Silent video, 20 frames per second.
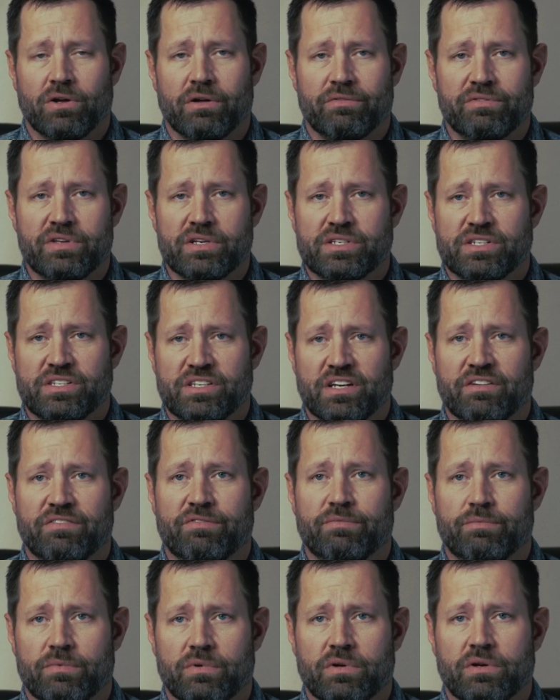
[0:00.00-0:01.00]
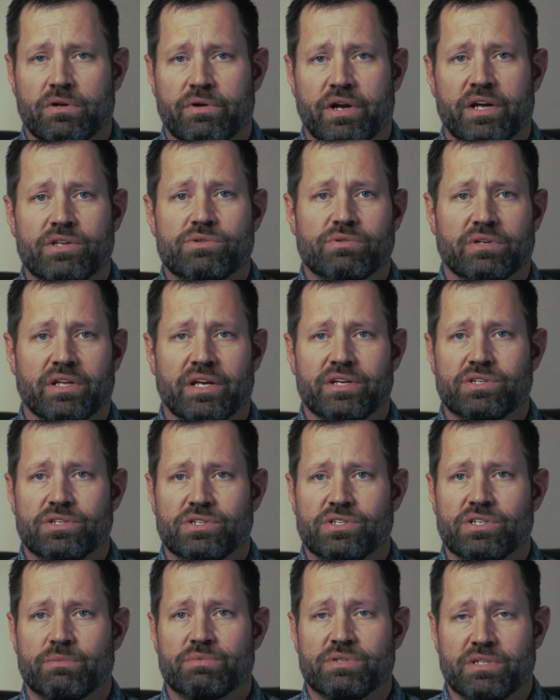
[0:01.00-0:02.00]
All this stuff creates
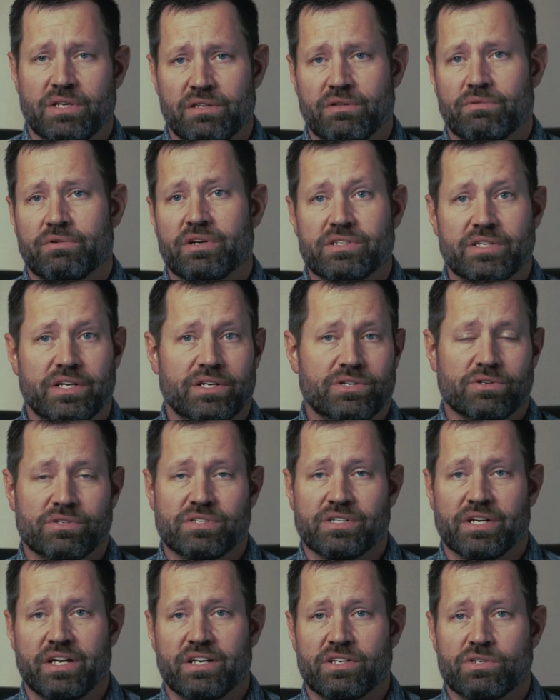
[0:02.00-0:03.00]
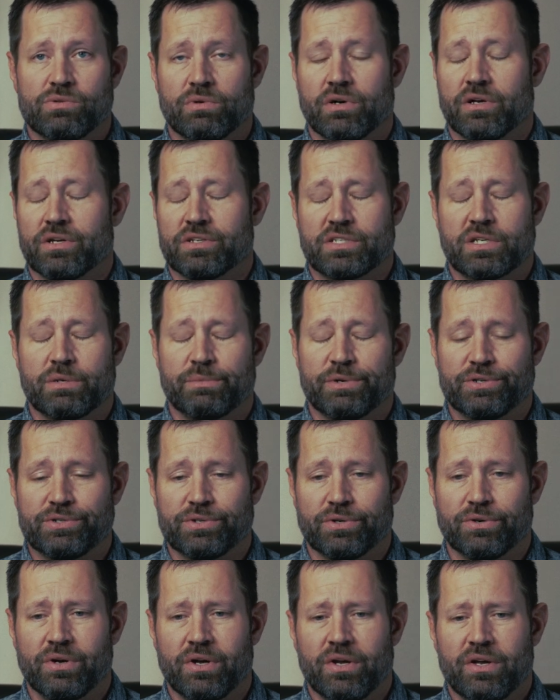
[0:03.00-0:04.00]
relationships in the residential side as well as
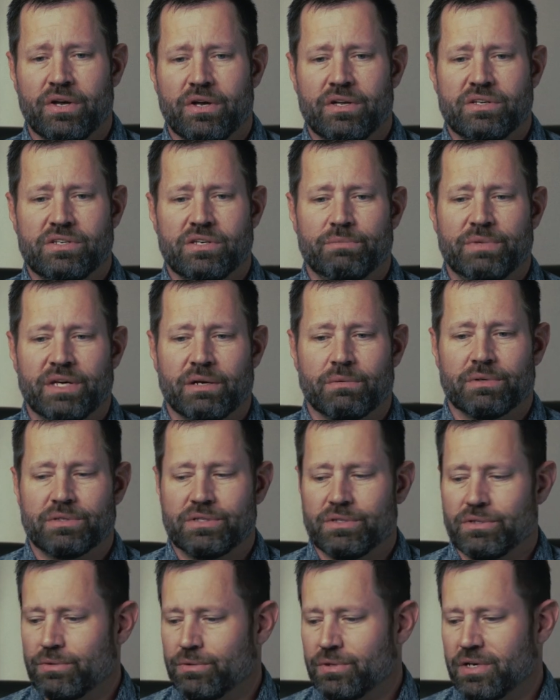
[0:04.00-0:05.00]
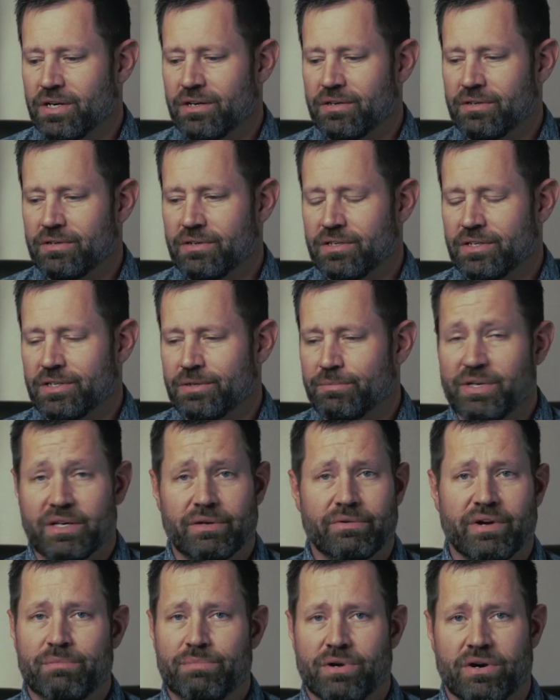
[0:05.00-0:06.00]
commercial, to be able to be
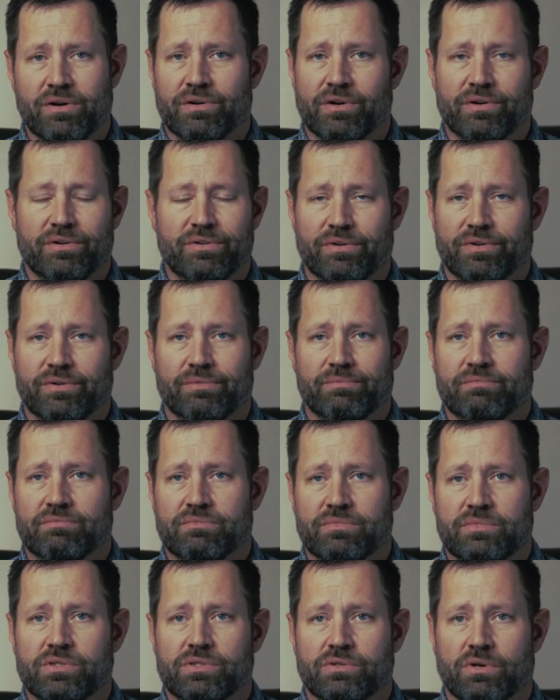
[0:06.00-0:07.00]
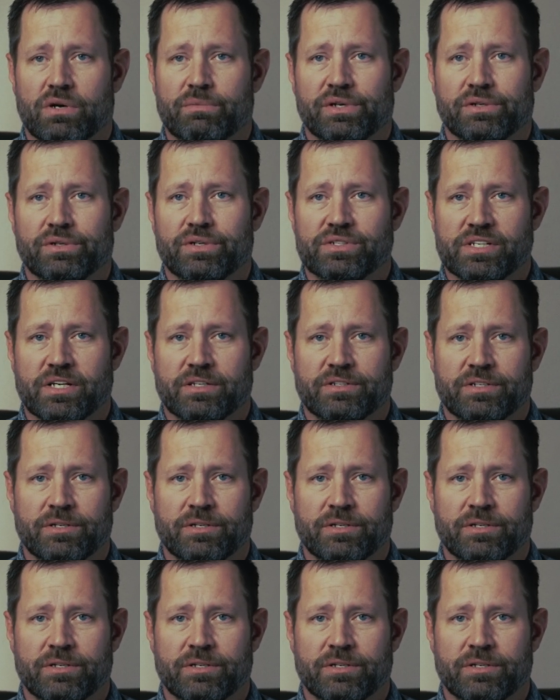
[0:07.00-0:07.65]
a great partner to our builders out